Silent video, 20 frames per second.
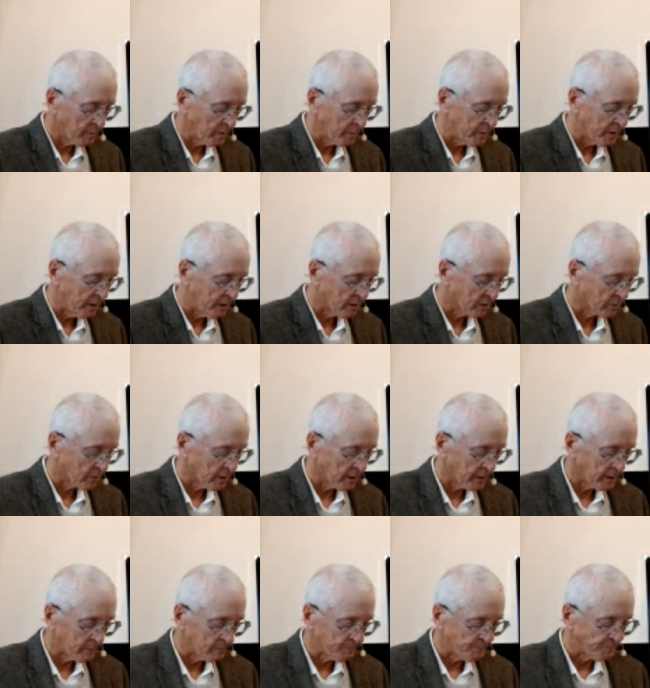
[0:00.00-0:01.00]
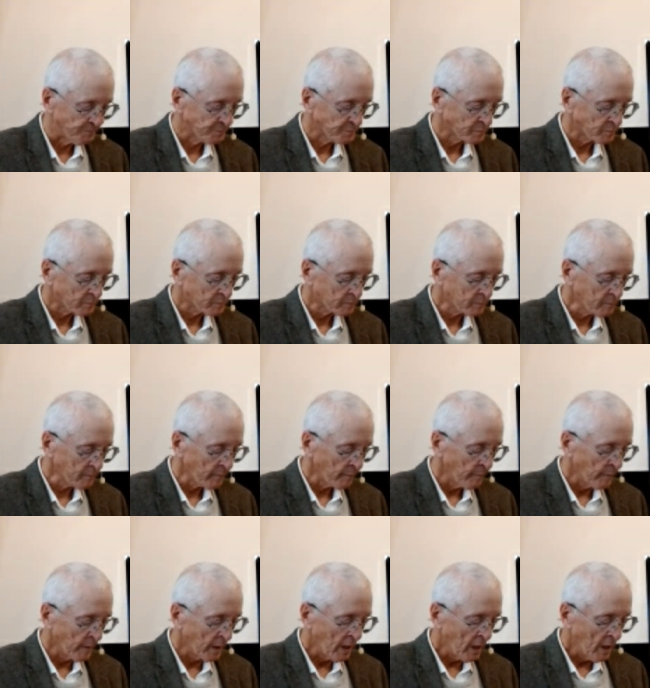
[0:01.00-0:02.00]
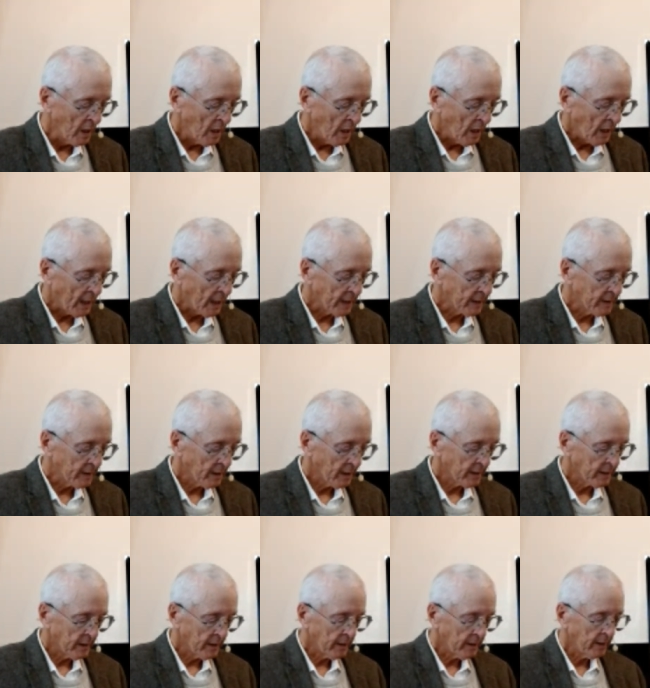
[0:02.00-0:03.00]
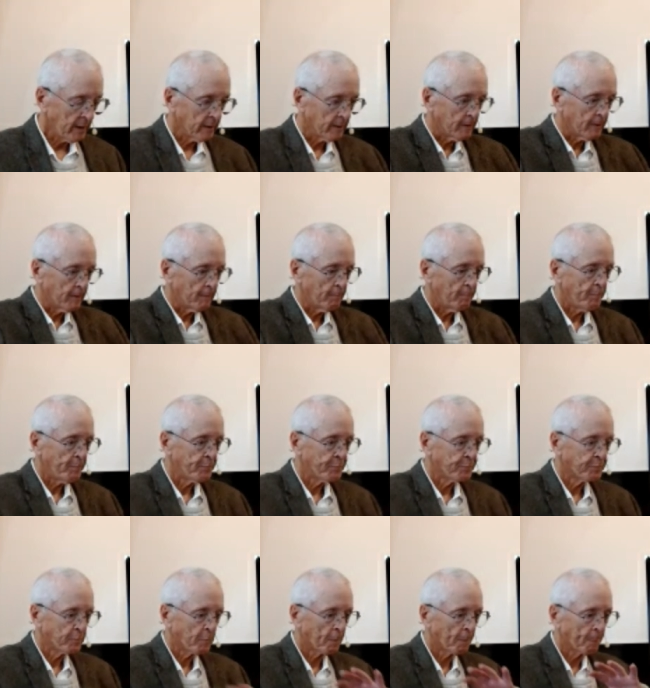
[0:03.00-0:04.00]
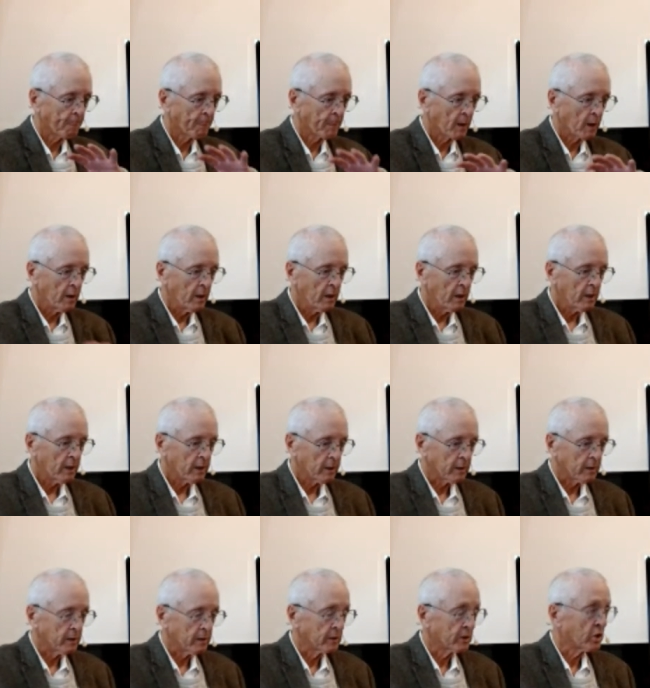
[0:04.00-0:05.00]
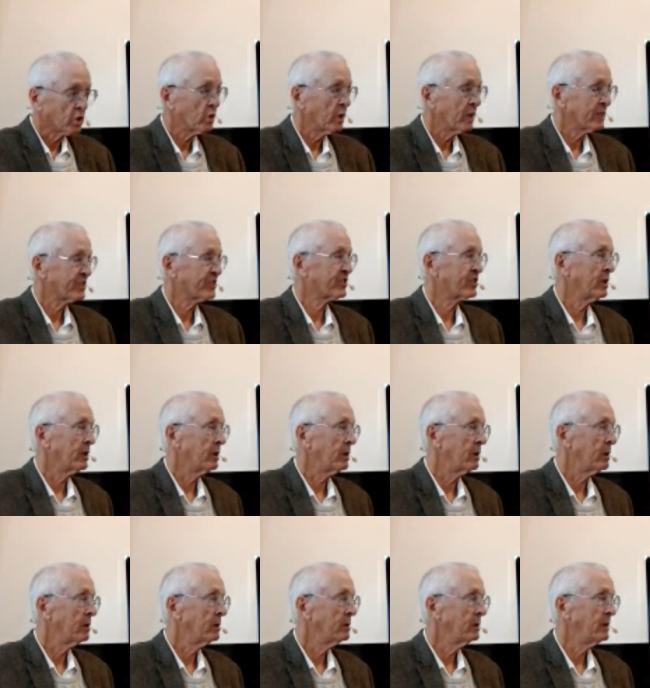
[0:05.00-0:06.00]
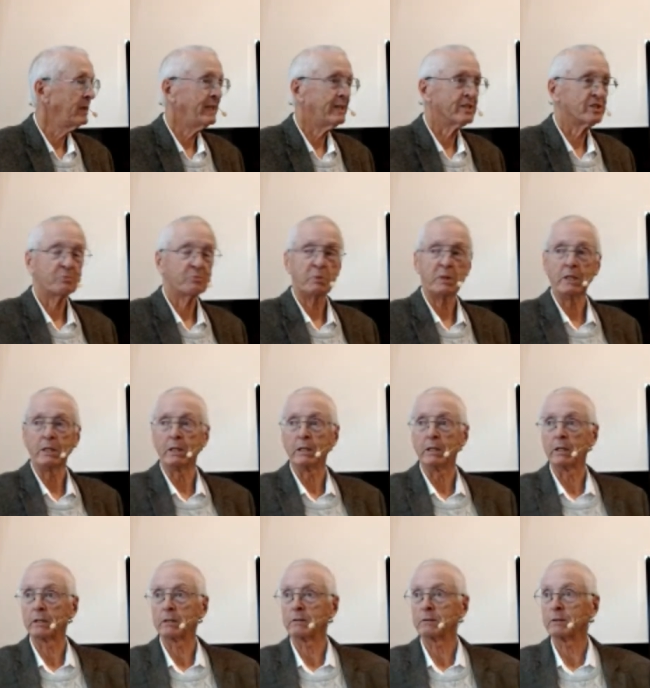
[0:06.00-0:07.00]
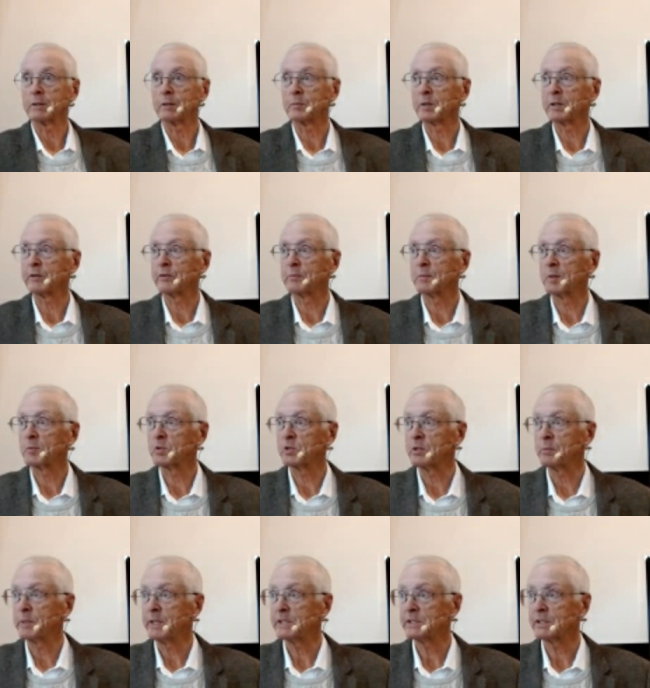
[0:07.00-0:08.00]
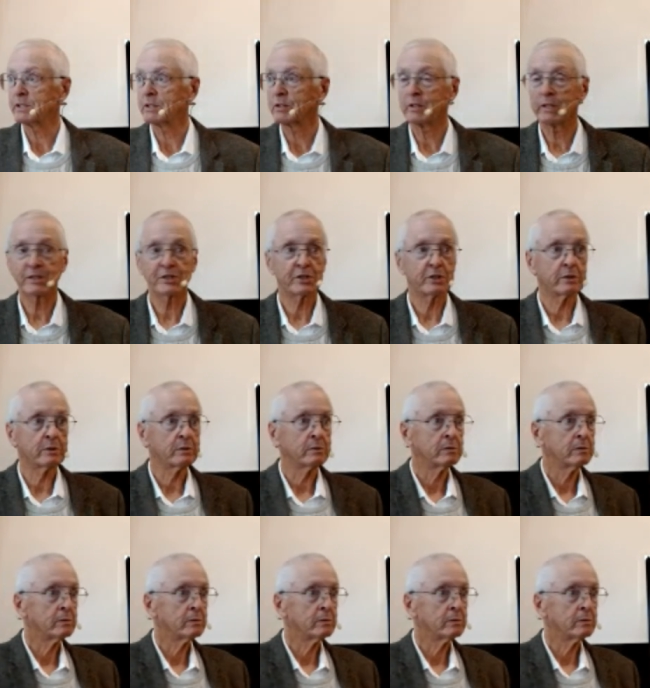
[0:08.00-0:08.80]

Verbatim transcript: maybe eighth grade, I got a, uh, a Kreskin ESP kit. Anybody remember the amazing Kreskin?